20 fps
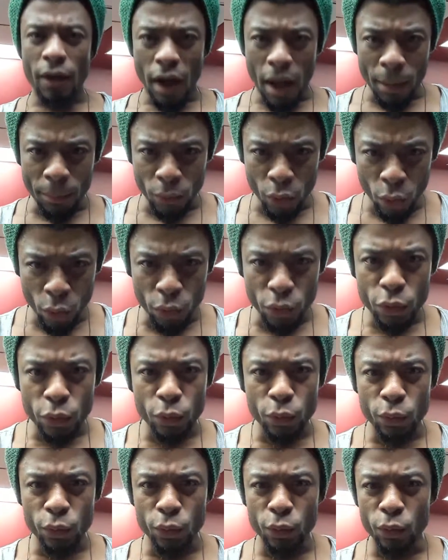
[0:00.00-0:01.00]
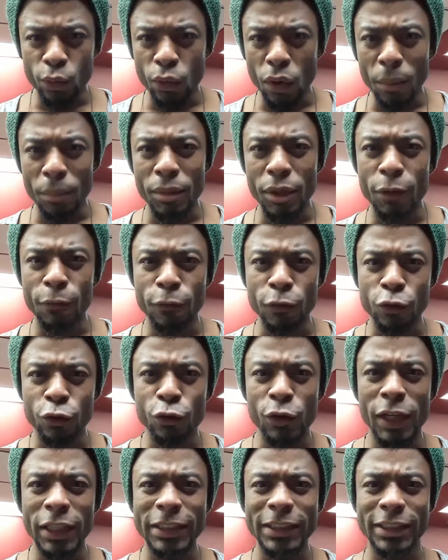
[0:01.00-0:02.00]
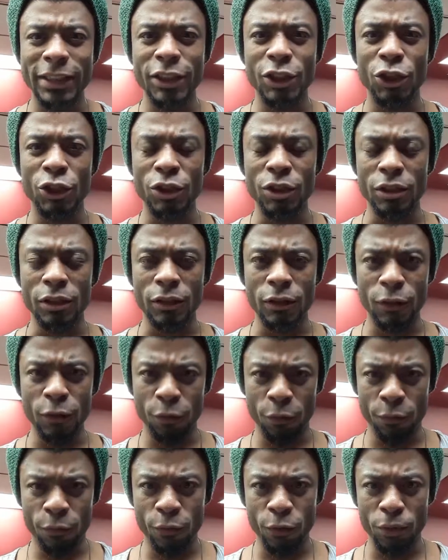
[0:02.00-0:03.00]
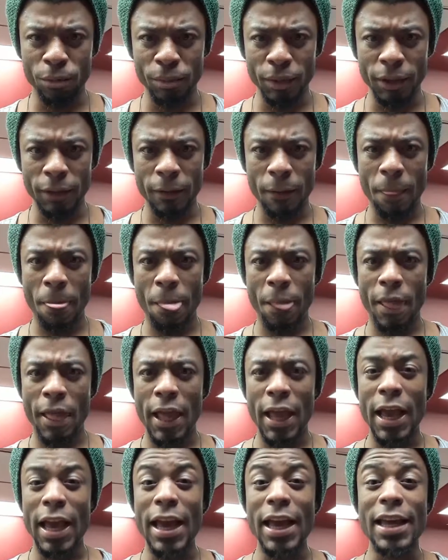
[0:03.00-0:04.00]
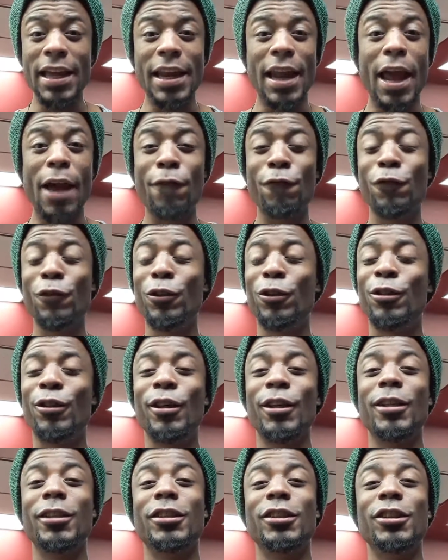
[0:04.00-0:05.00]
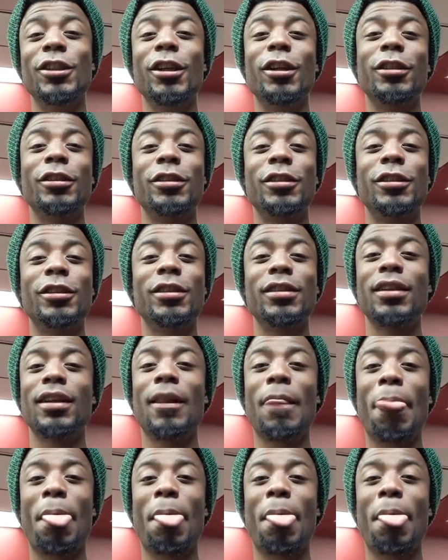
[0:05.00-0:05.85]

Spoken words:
I'm going through a bit of a transition. You feel me? And everything is just,